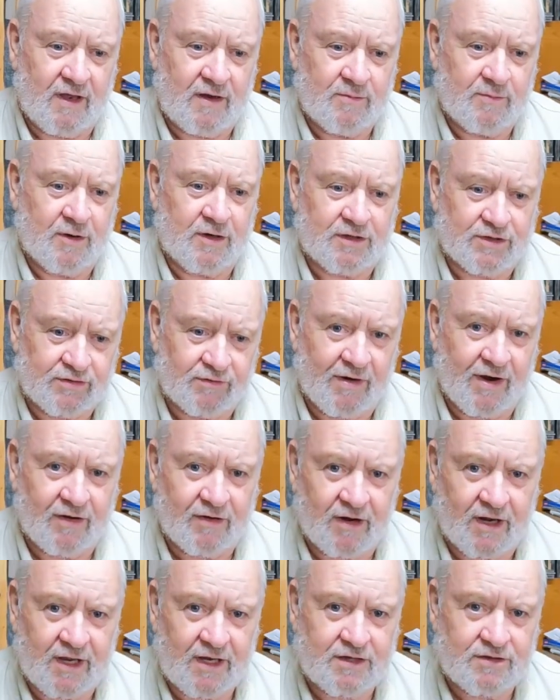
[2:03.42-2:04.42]
Anybody's
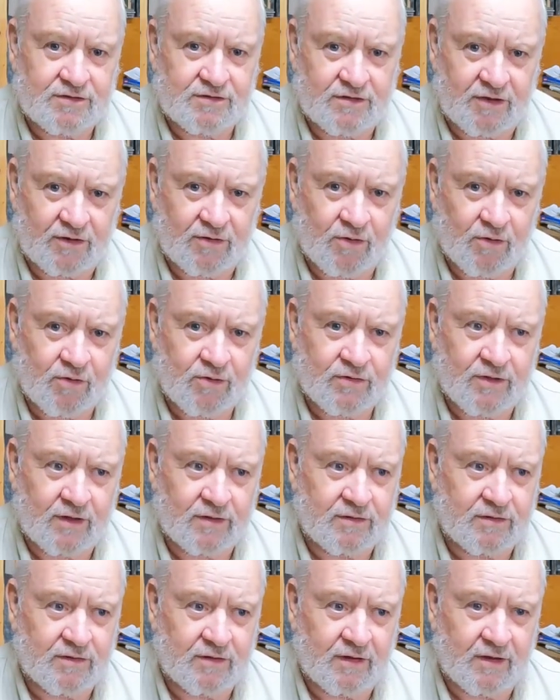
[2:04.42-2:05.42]
around lakes, they know
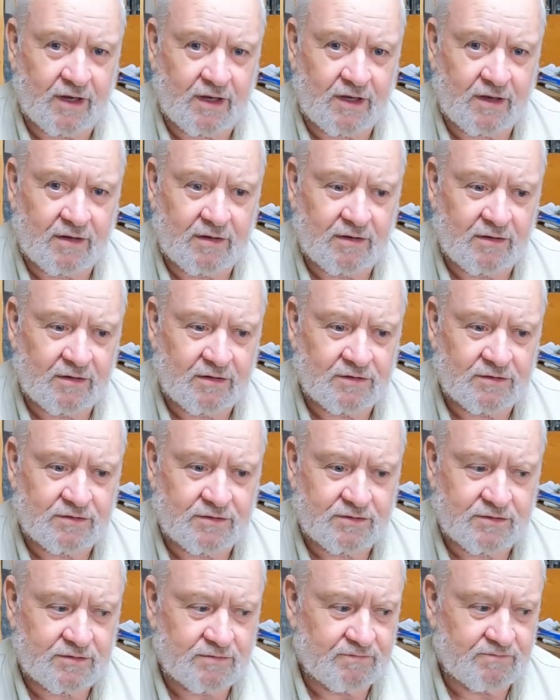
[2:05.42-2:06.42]
that the lake
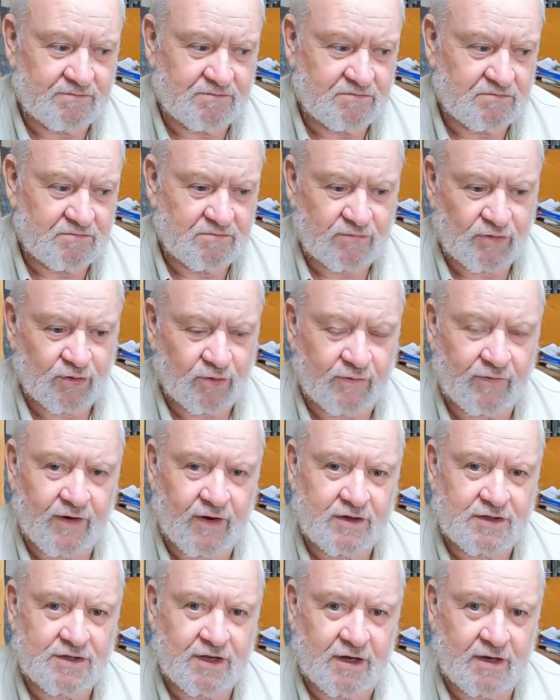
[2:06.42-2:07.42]
is,
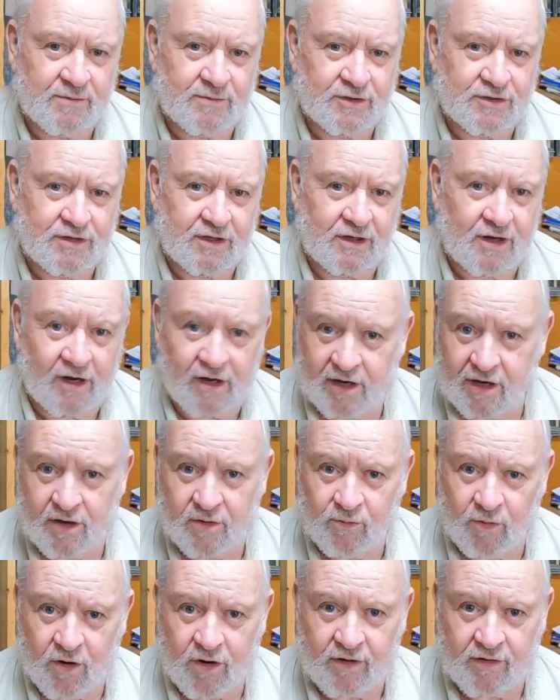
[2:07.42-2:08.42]
very seldom is it
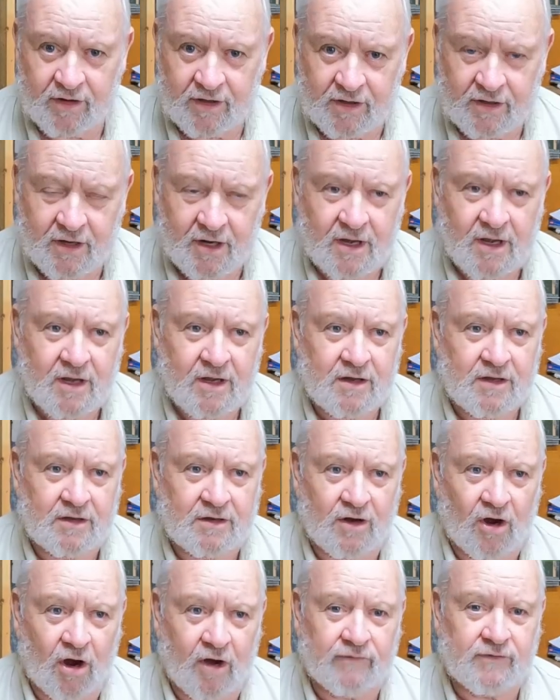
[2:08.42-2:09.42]
clear water in it.
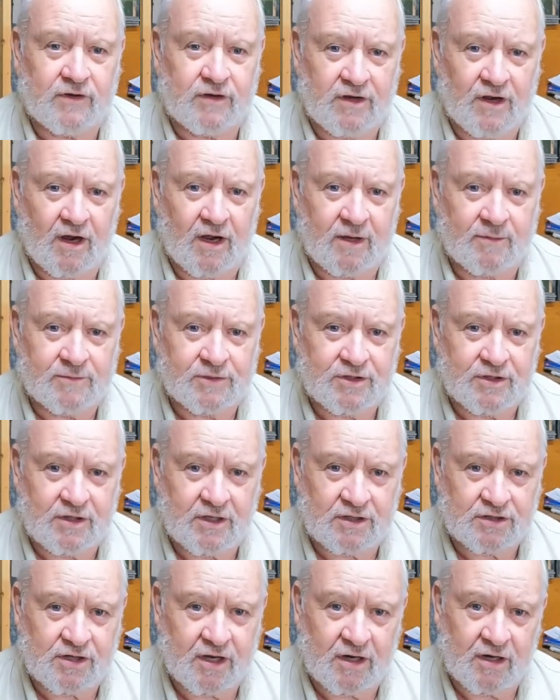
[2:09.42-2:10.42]
It oftentimes
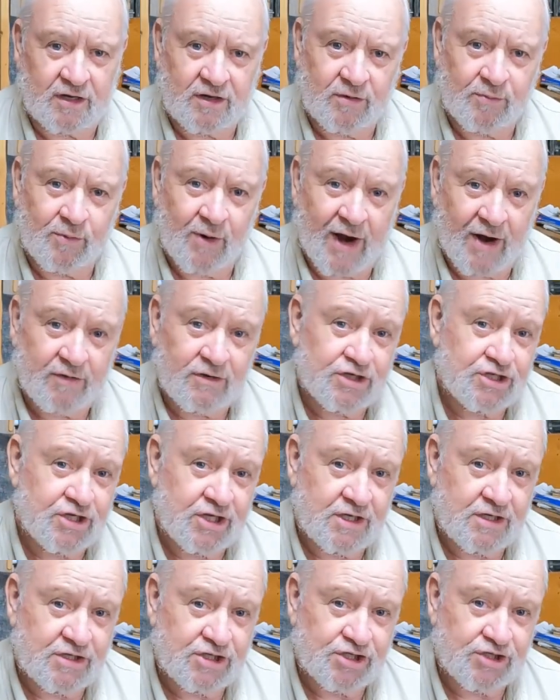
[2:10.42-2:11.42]
has got a little brownish
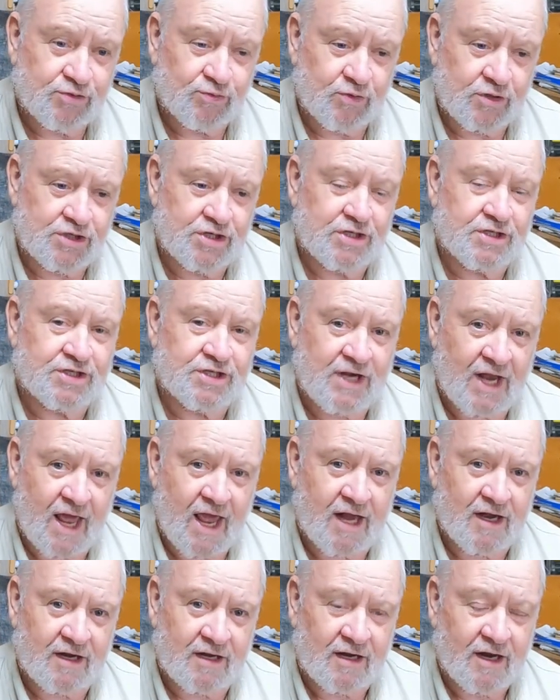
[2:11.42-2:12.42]
tinge, which is
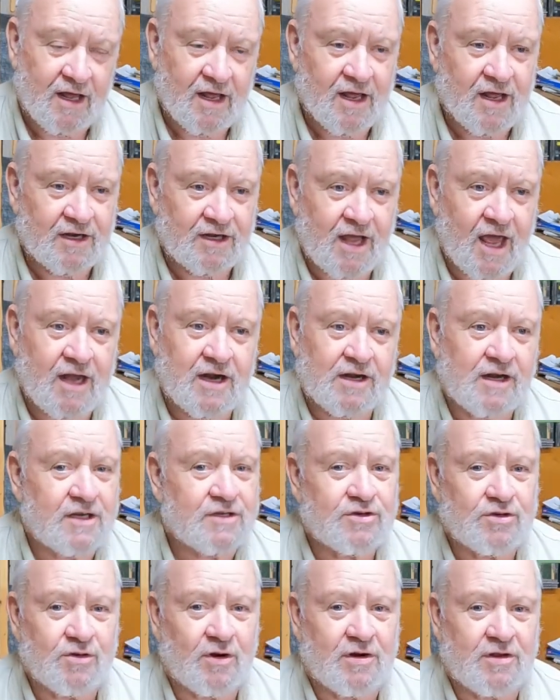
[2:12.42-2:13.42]
tannin. Tannin
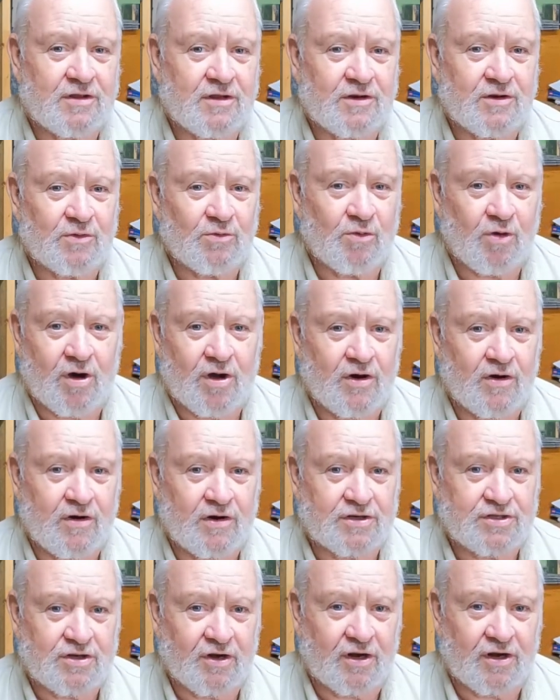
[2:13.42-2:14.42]
doesn't do anything to the
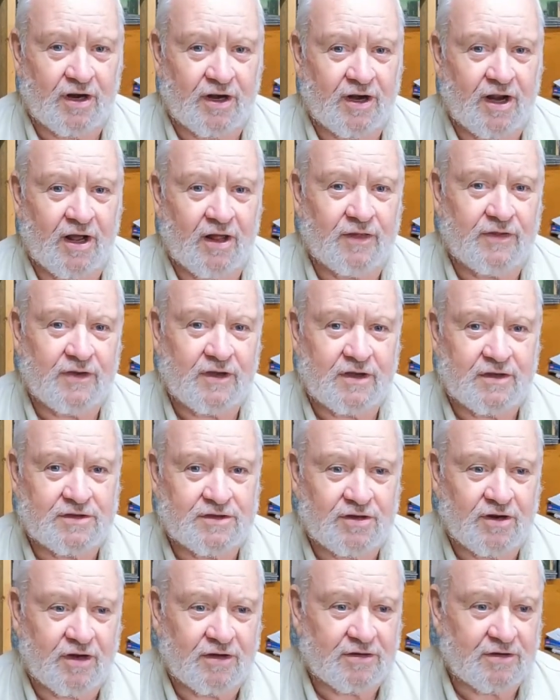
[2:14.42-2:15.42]
water. It's not unhealthy.
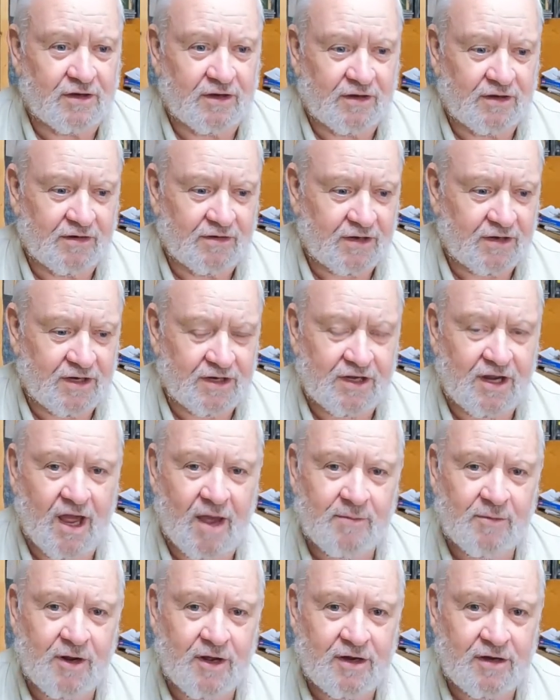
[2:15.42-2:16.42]
It's not
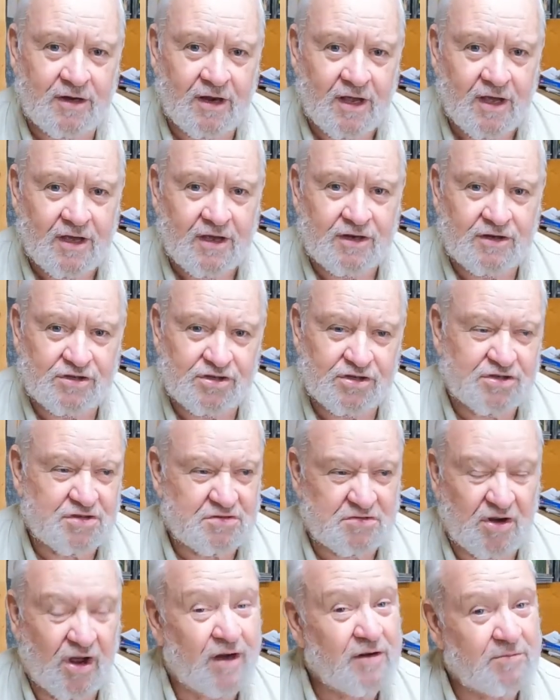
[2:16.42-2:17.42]
contaminated.
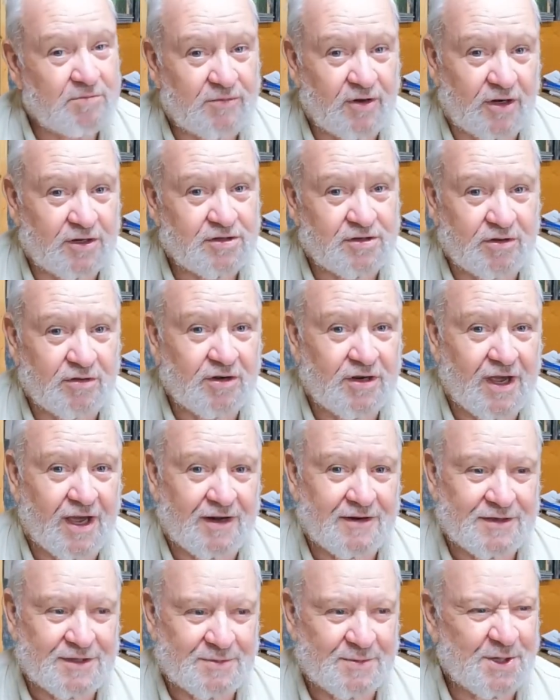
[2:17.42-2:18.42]
Just not nice to look
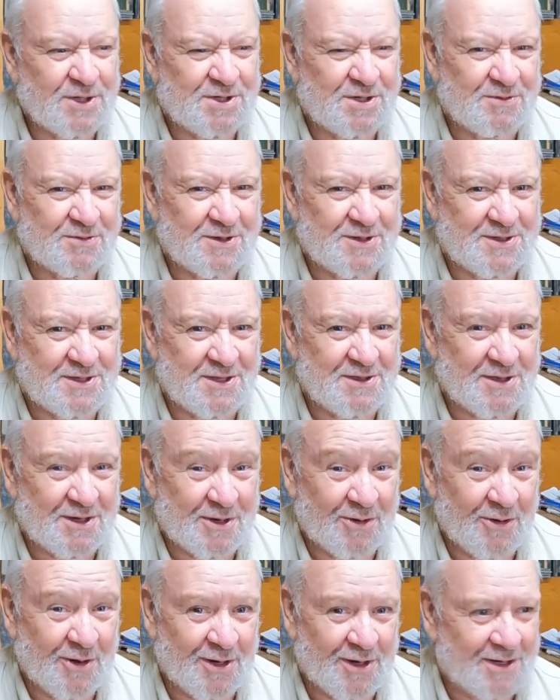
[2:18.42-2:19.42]
at, especially when it's in the
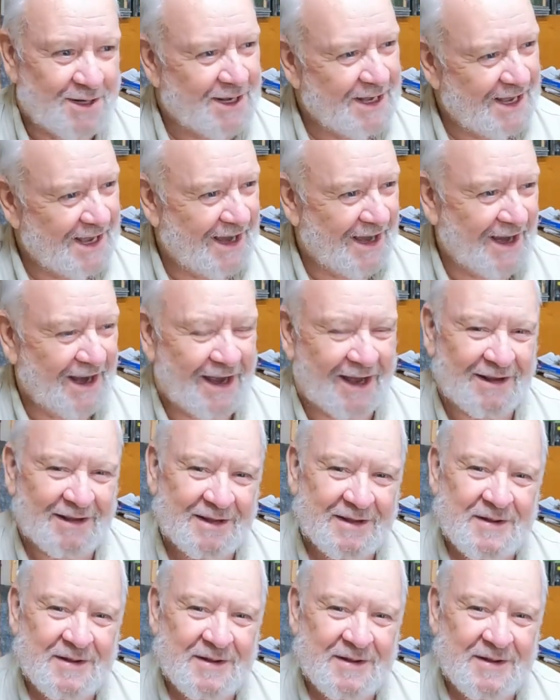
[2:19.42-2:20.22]
toilet. Yeah.